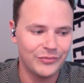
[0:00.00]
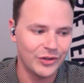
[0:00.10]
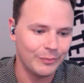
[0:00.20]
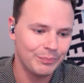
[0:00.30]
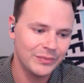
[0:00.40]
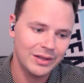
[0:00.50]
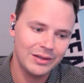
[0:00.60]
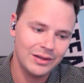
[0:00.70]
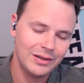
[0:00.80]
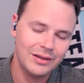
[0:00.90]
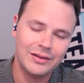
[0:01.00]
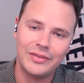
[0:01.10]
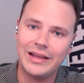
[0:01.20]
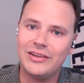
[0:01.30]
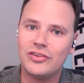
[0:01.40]
So
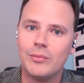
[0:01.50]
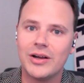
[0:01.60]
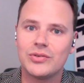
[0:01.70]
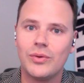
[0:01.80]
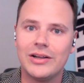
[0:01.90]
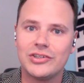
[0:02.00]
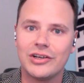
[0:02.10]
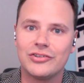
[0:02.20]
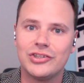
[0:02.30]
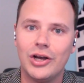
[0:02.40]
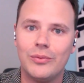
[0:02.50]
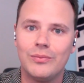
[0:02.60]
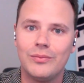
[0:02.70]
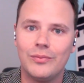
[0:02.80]
thank you so much for watching our show.